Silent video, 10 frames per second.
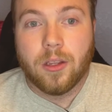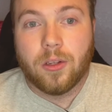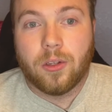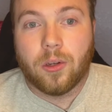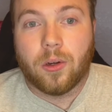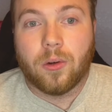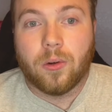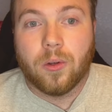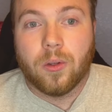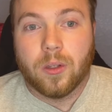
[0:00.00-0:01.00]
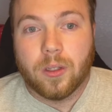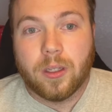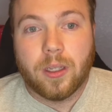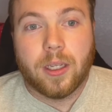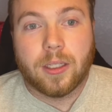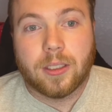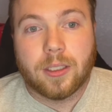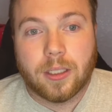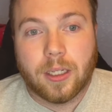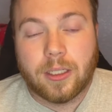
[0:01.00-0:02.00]
So it
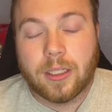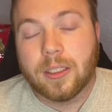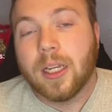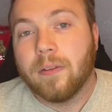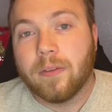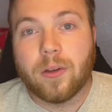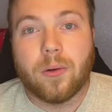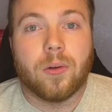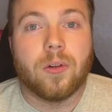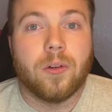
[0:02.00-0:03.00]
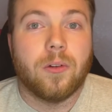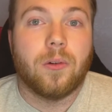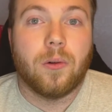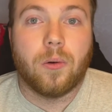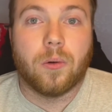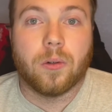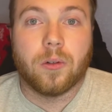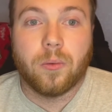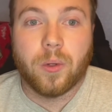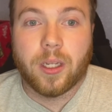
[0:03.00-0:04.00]
doesn't have the corn
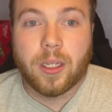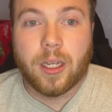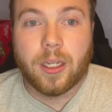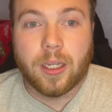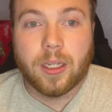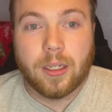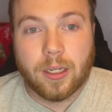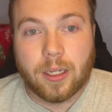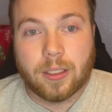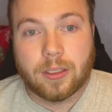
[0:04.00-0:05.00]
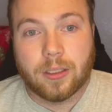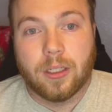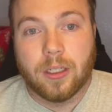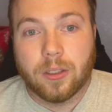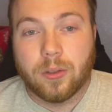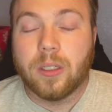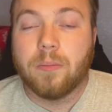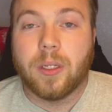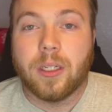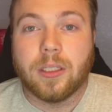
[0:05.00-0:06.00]
or wheat in it. It has green
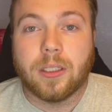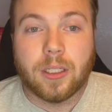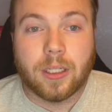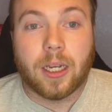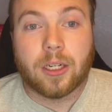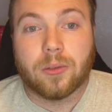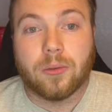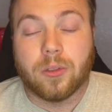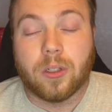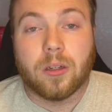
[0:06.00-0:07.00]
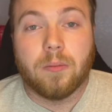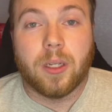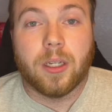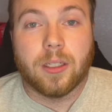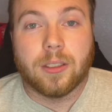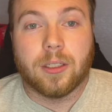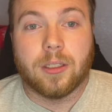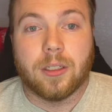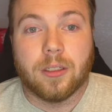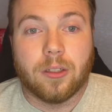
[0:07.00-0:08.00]
peas and actual duck meat instead of
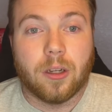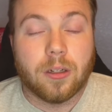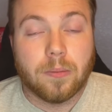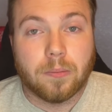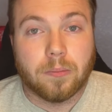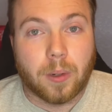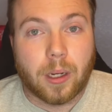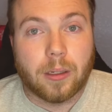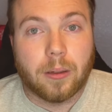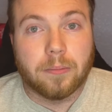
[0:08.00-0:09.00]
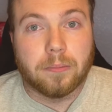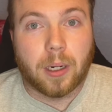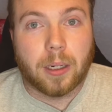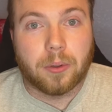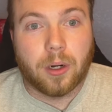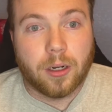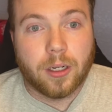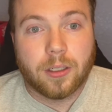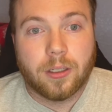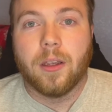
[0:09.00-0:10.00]
the duck
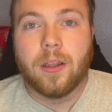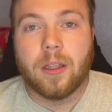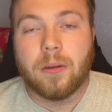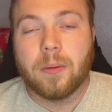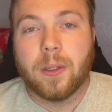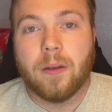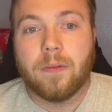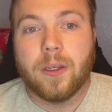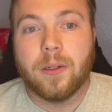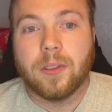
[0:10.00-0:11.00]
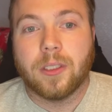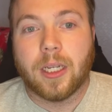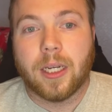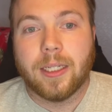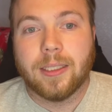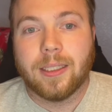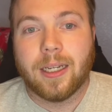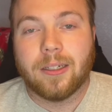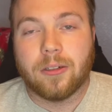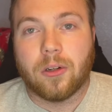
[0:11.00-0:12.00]
byproduct. Then we have Hill Science
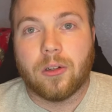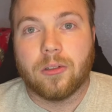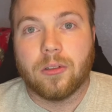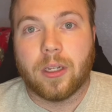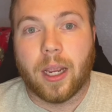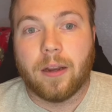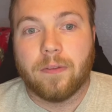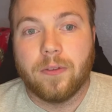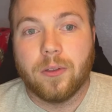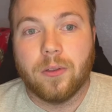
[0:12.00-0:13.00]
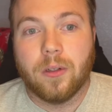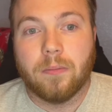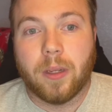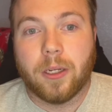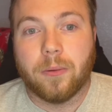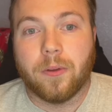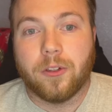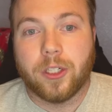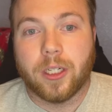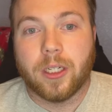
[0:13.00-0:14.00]
Diet Adult Cat Food, made with
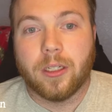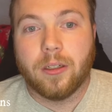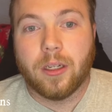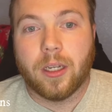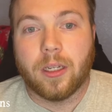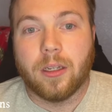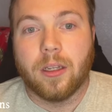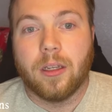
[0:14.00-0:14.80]
chicken and